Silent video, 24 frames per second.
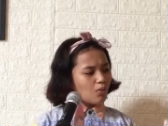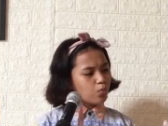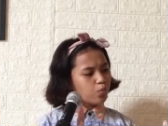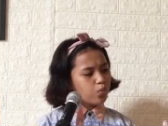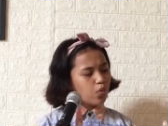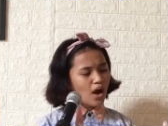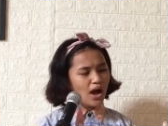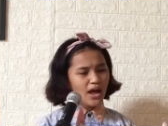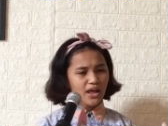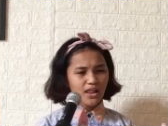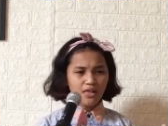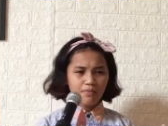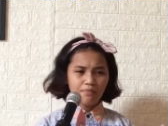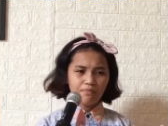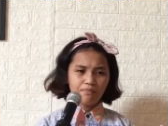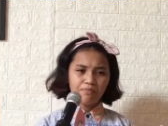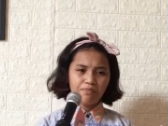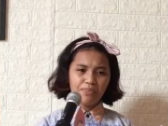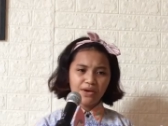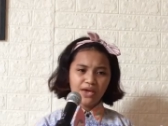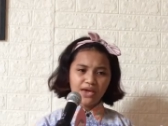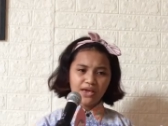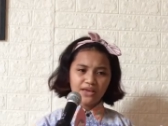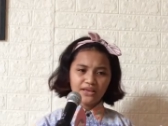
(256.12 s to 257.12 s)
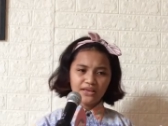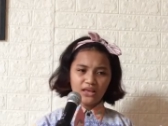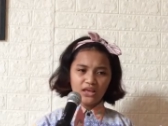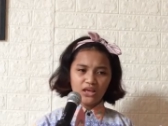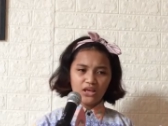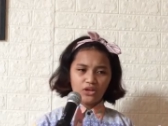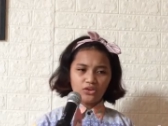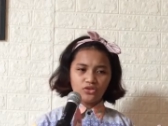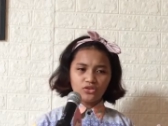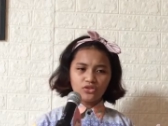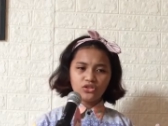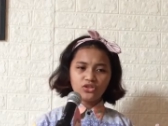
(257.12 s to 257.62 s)
what a big
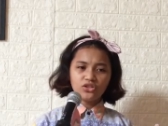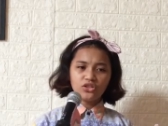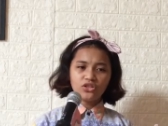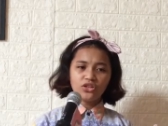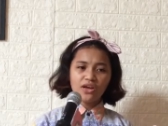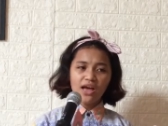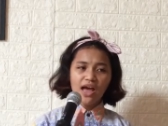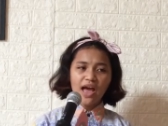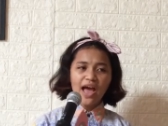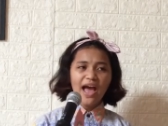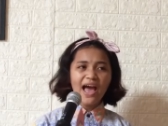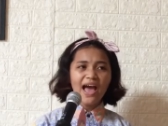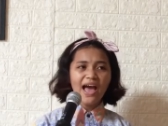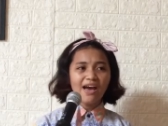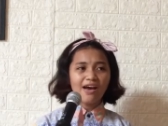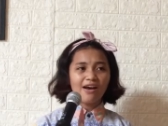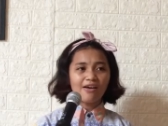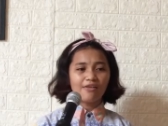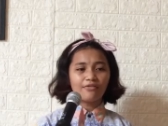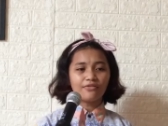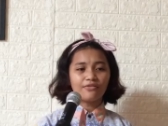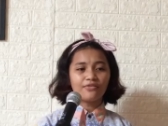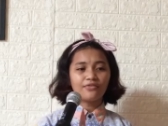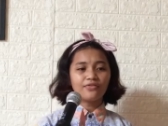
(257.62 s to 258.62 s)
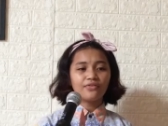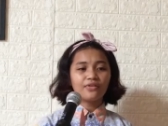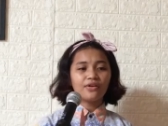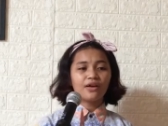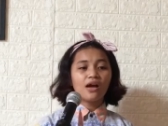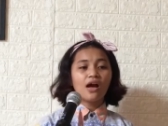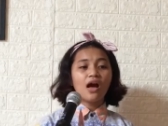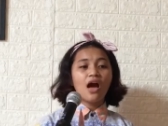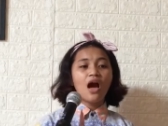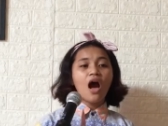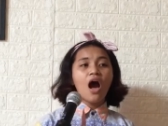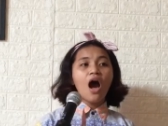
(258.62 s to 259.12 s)
ears do you have?"
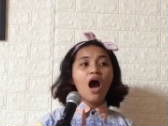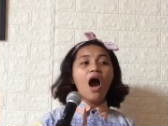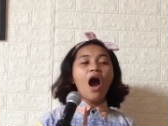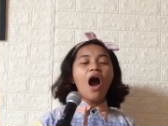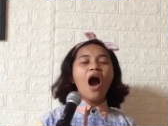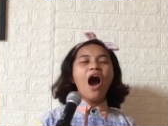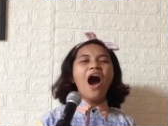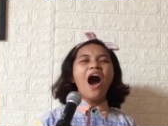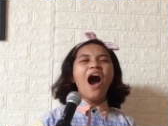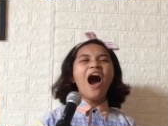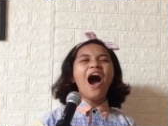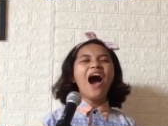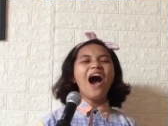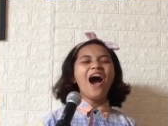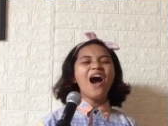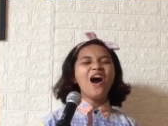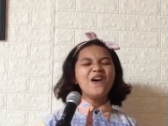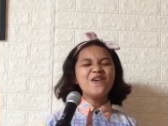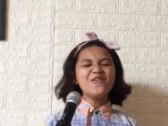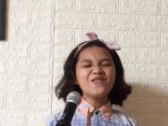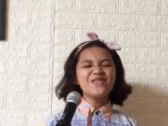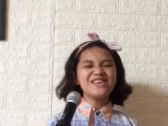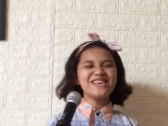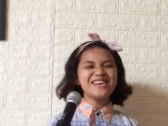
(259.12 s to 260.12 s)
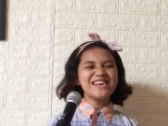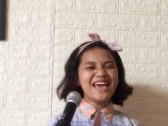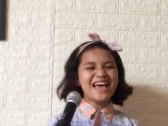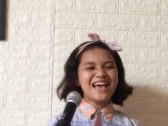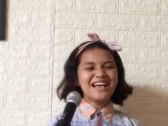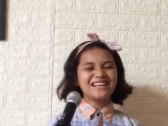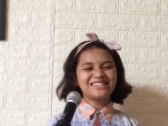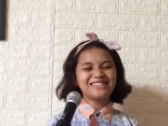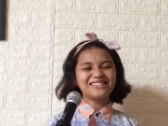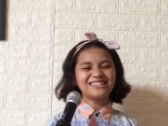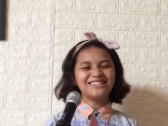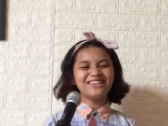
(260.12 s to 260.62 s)
"Oh
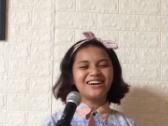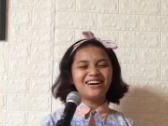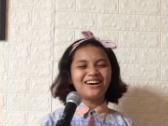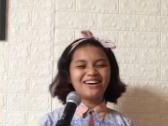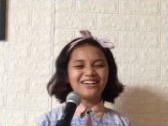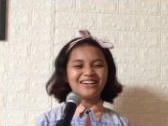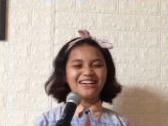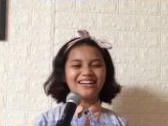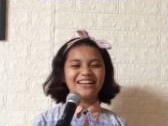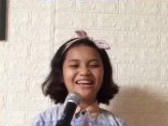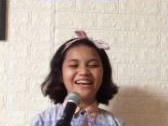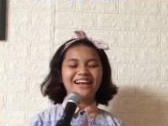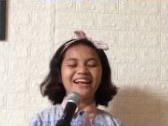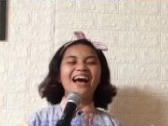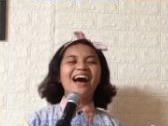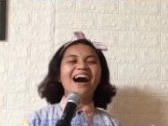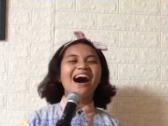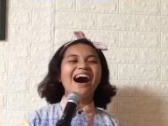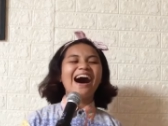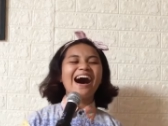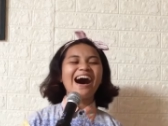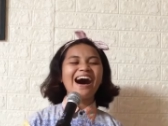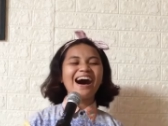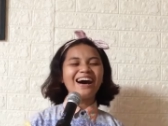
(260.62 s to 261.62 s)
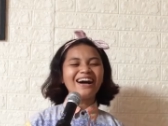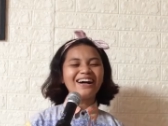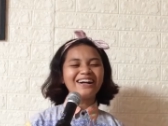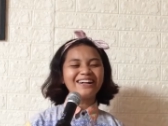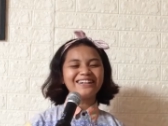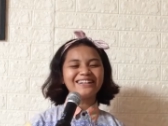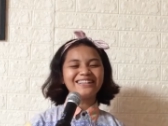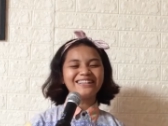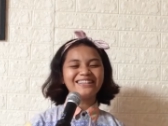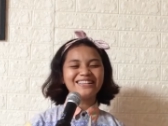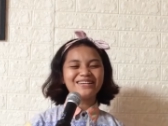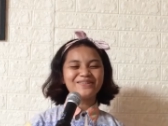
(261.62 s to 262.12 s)
yes, darling,
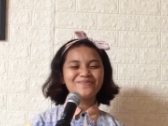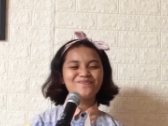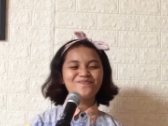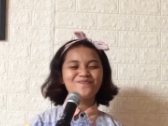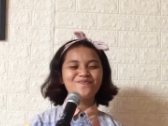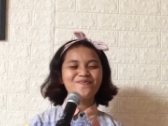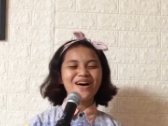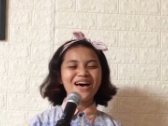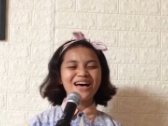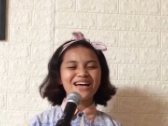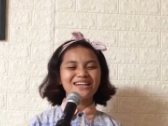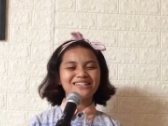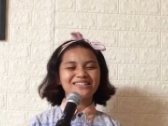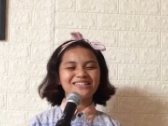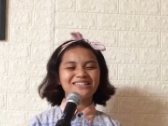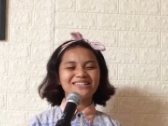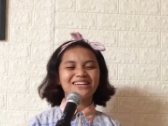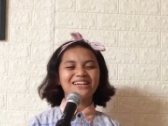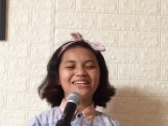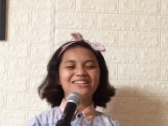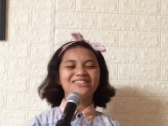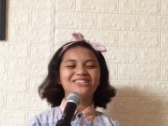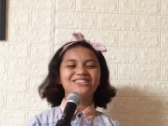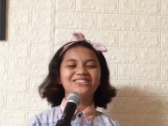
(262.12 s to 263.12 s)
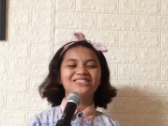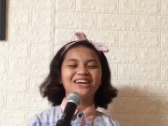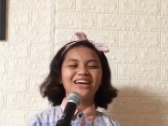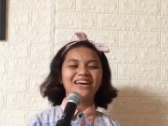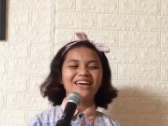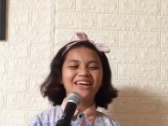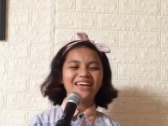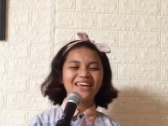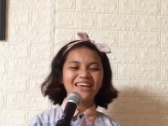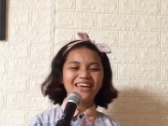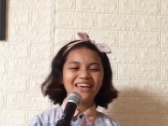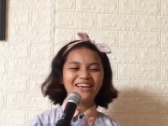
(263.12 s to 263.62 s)
all the better to
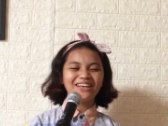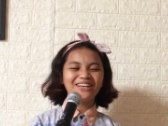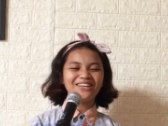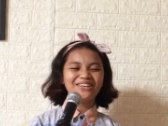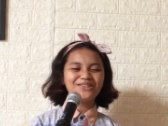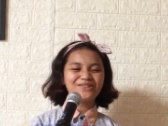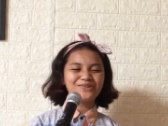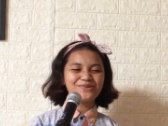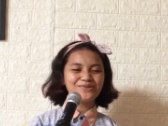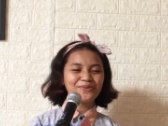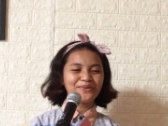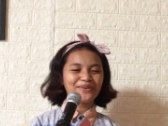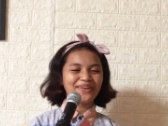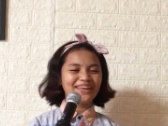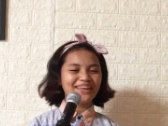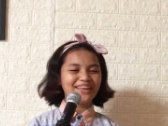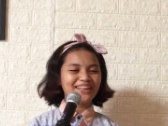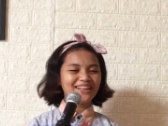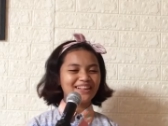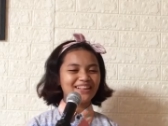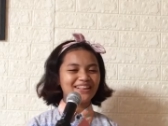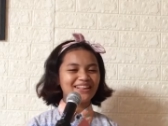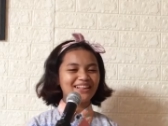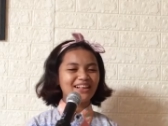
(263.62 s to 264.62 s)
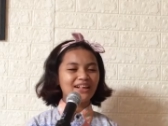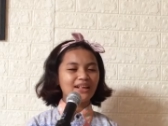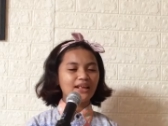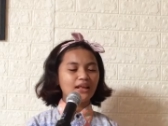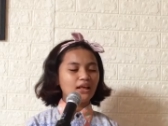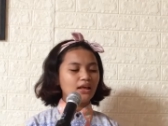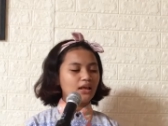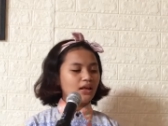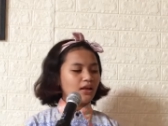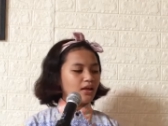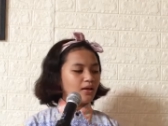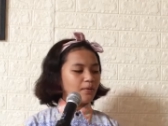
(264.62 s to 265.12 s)
hear you with."
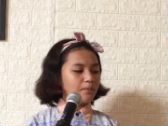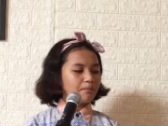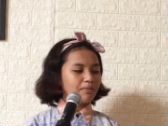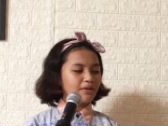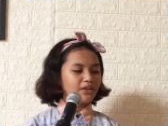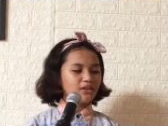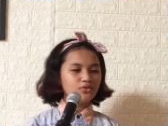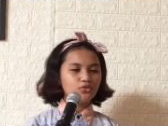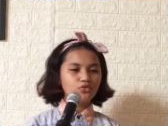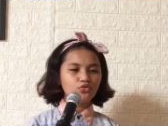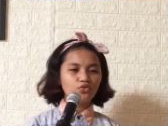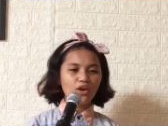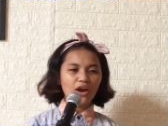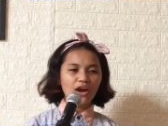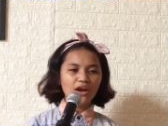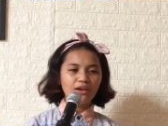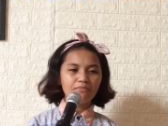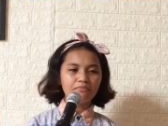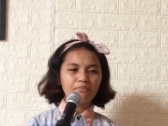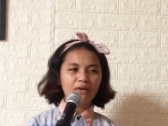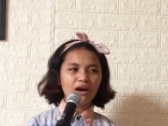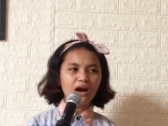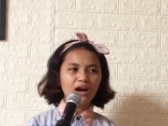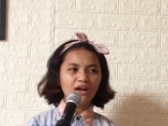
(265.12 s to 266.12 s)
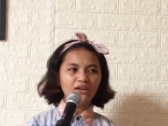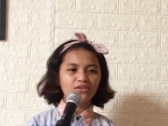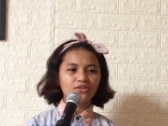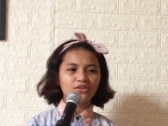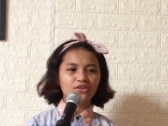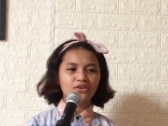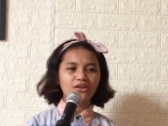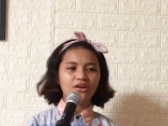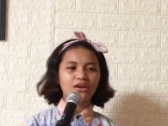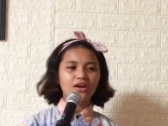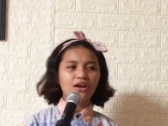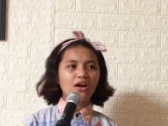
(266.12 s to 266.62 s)
"But grandmother,
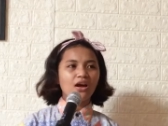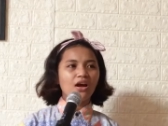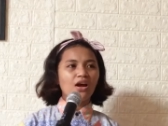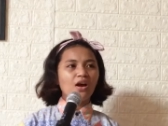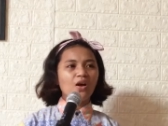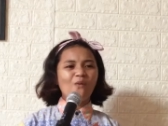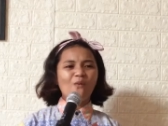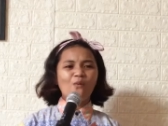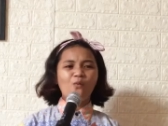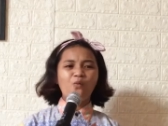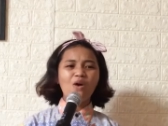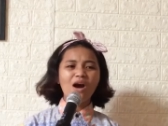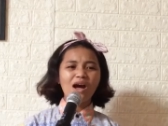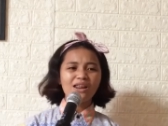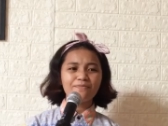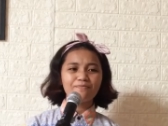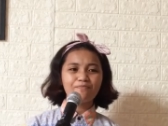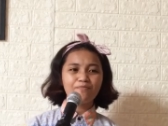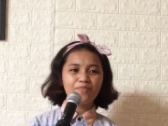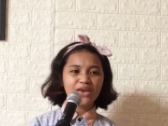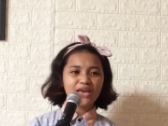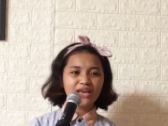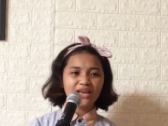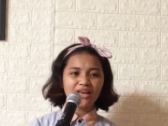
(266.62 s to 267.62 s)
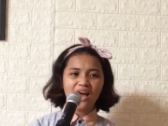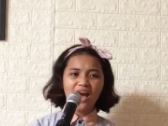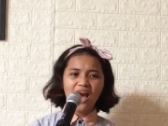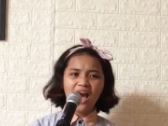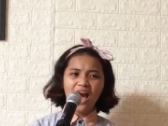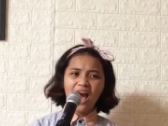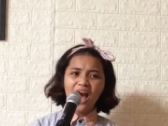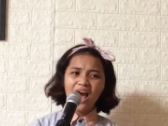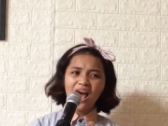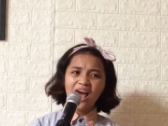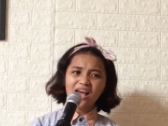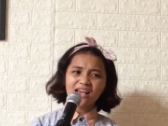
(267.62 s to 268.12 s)
what a big
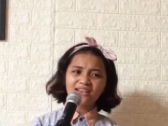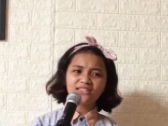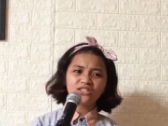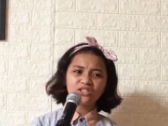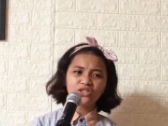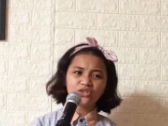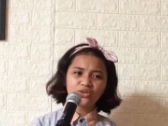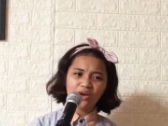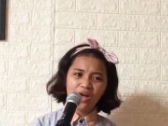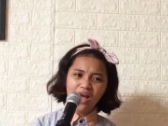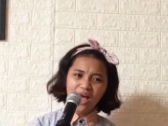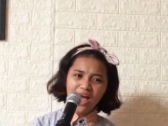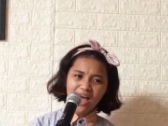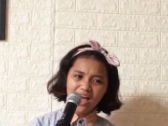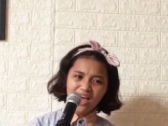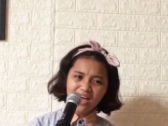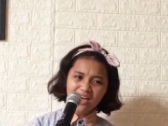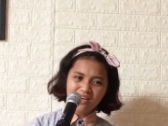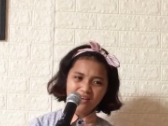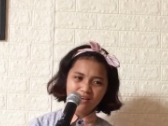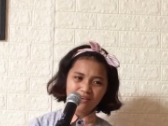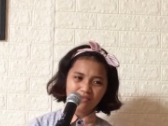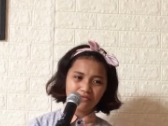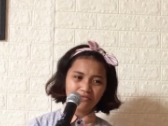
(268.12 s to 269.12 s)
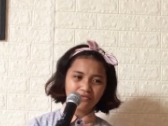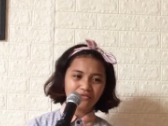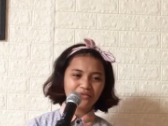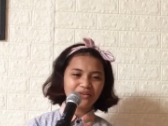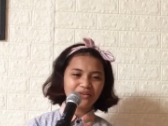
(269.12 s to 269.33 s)
eyes you have."